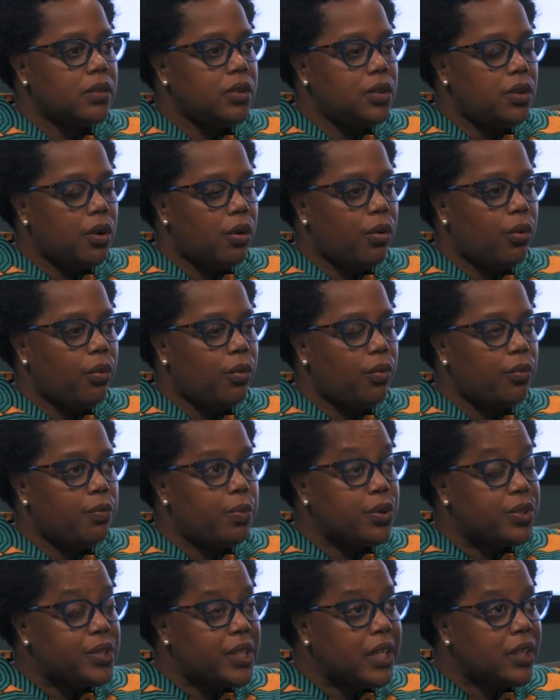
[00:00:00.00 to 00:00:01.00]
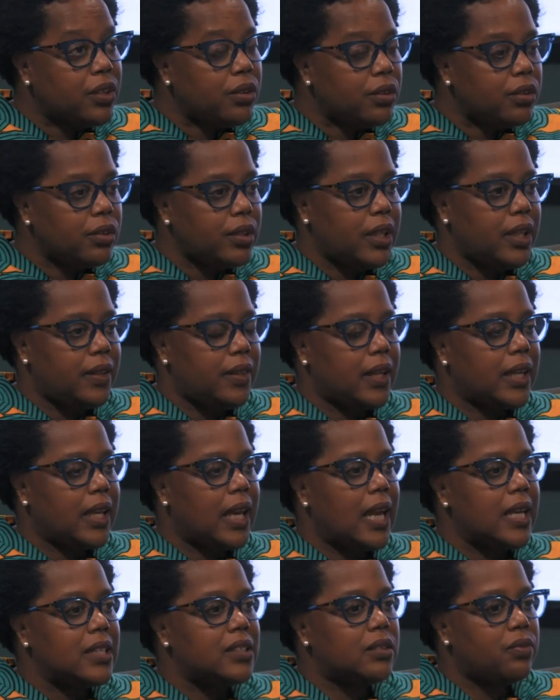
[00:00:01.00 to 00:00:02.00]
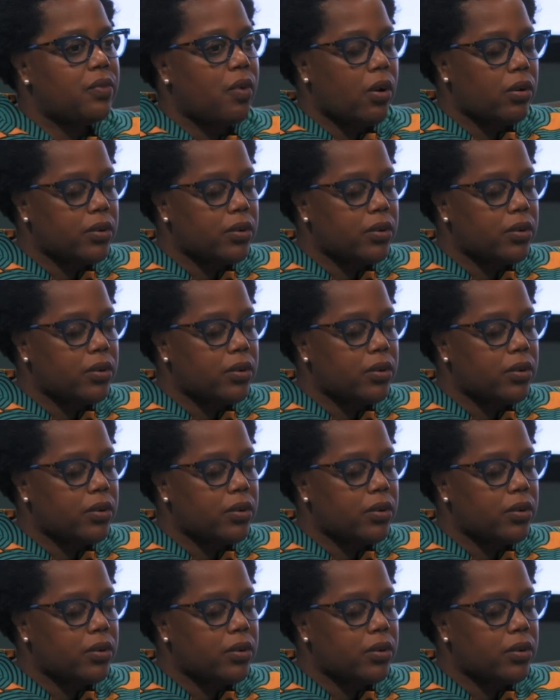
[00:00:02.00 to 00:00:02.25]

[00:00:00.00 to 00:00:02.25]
know, particularly in the case of